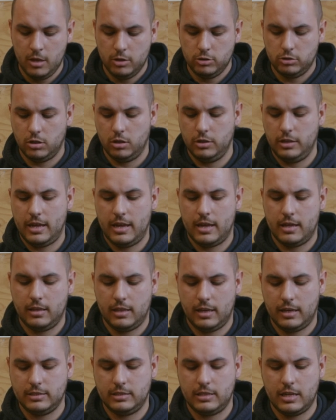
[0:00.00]
So yeah,
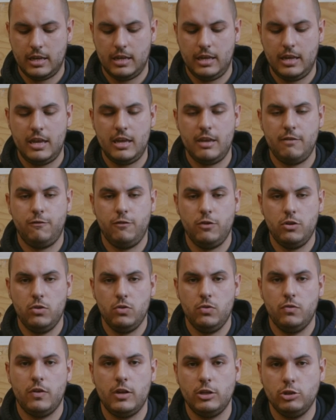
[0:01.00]
like I say, if
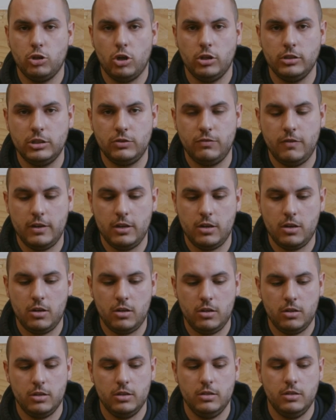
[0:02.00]
you've enjoyed this
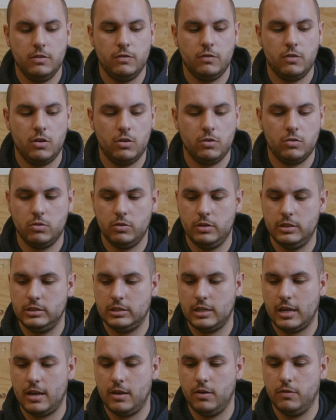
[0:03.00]
video and you've got a good
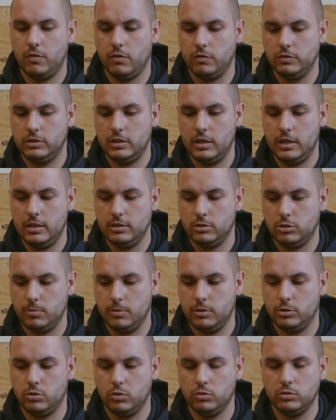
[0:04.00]
insight of obviously some
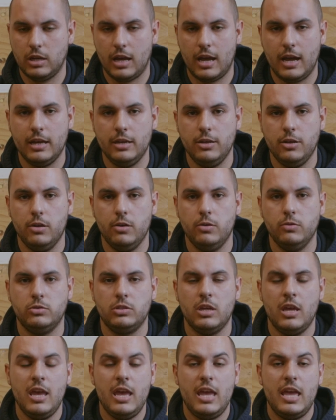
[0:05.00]
of the tools that I
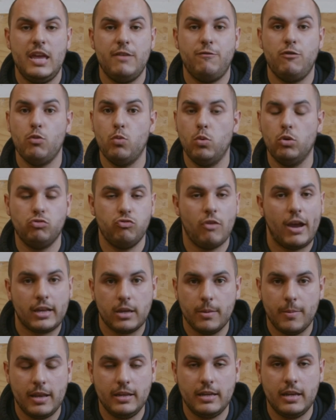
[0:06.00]
use, if you would
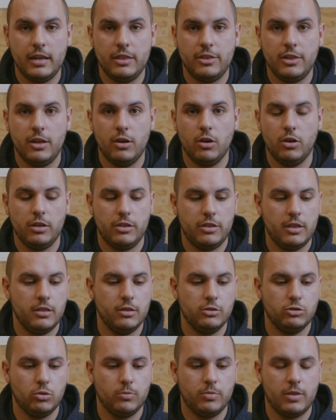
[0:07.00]
recommend anything or you think
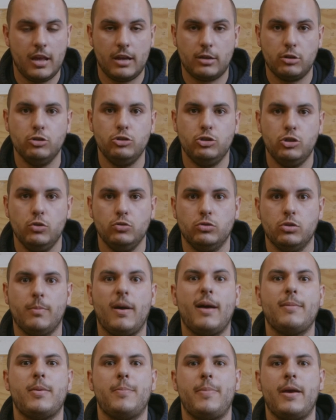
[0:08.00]
there's something I could use that
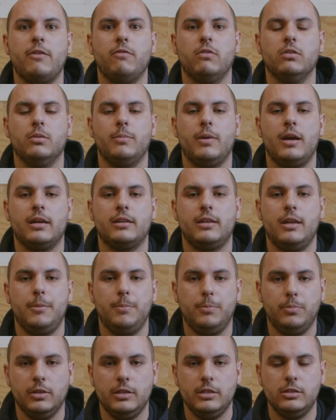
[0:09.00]
might be better on the market,
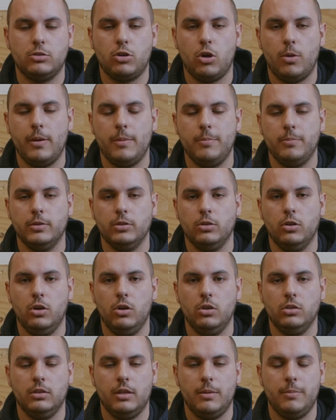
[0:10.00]
please comment
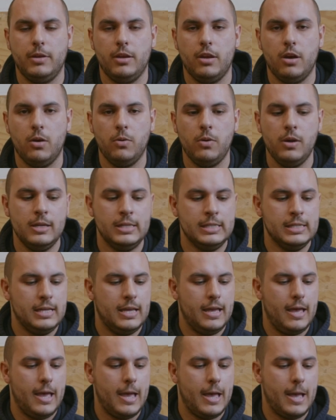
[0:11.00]
below and let me know.
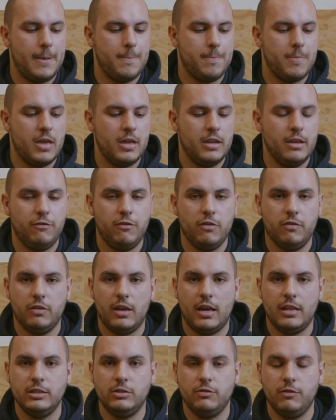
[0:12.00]
And if you've
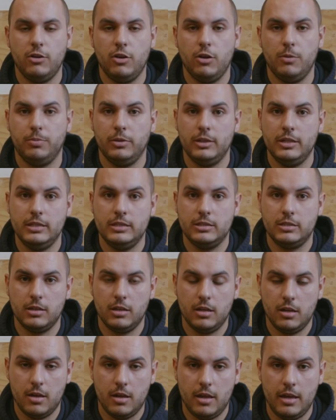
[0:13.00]
liked this video, please
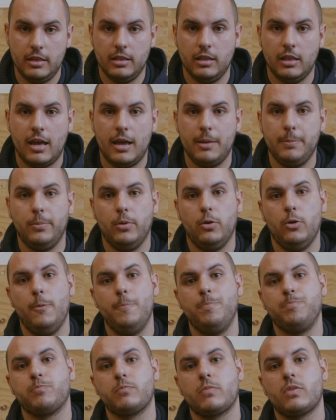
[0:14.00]
hit the like
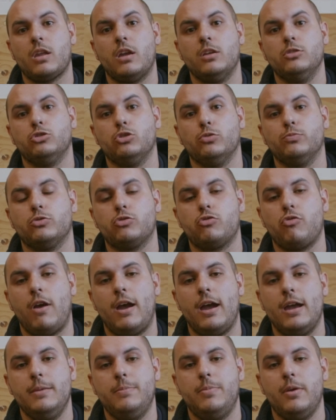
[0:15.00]
button and
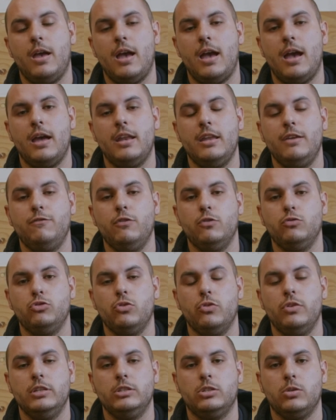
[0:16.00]
subscribe. And if you
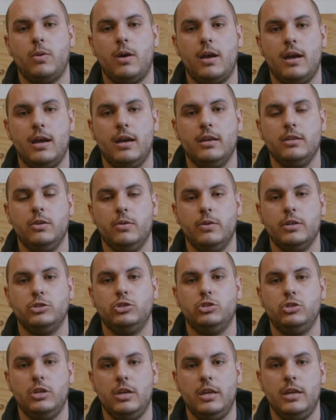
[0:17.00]
tune into our
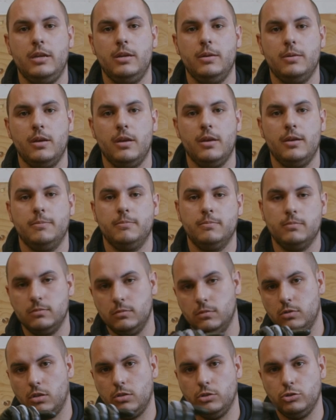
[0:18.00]
USG
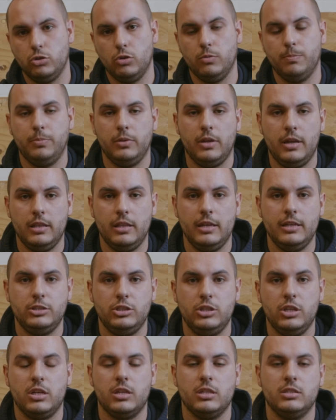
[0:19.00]
Knowledge Hub
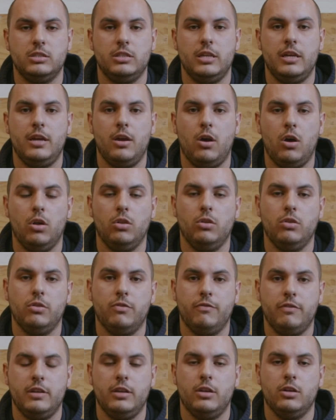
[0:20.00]
playlist, you can see all the
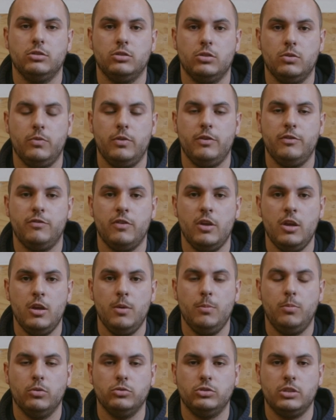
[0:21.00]
other videos that we've
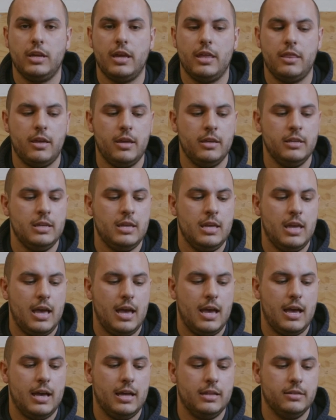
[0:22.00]
put together,
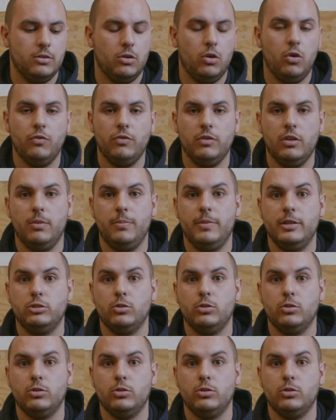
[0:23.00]
and hopefully there'll be